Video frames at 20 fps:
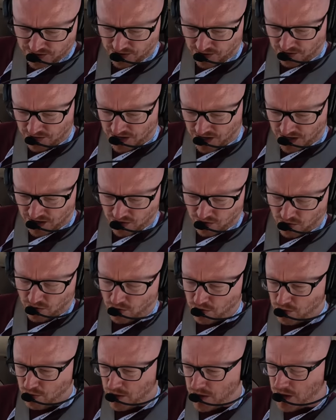to the
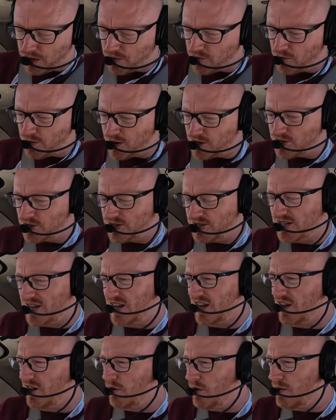north with information
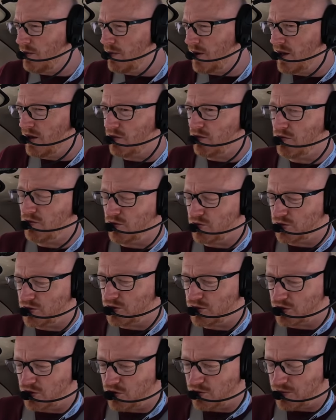Tango inbound, full
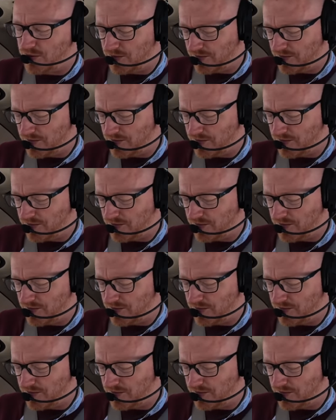stop.